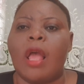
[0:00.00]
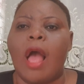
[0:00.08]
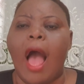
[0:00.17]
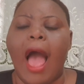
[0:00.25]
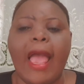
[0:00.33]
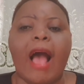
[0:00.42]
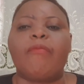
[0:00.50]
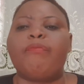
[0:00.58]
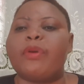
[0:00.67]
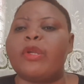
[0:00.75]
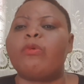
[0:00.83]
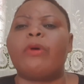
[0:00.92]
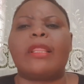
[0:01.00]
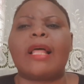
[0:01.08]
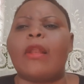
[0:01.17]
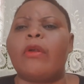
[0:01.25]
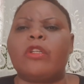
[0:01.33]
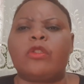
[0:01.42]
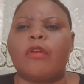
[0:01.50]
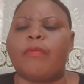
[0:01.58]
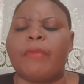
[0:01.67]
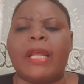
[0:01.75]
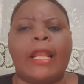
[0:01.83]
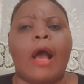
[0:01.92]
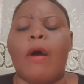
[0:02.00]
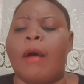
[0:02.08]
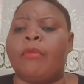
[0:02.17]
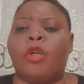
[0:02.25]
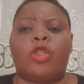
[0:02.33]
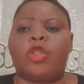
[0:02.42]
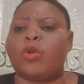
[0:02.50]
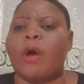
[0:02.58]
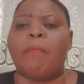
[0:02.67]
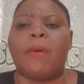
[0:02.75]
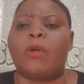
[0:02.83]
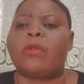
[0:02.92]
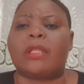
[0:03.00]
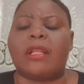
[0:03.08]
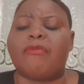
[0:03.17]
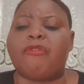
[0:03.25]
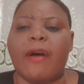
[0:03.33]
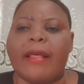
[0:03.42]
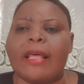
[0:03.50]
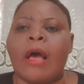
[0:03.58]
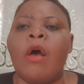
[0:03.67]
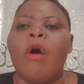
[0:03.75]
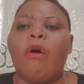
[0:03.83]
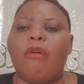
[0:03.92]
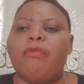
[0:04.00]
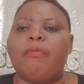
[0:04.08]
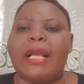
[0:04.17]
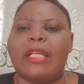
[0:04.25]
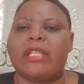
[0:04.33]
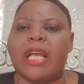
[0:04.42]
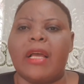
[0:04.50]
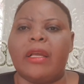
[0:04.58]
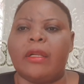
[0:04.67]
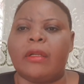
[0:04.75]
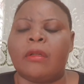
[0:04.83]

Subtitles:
I have been with a lot of men. Now I'm not sure about the father of my child.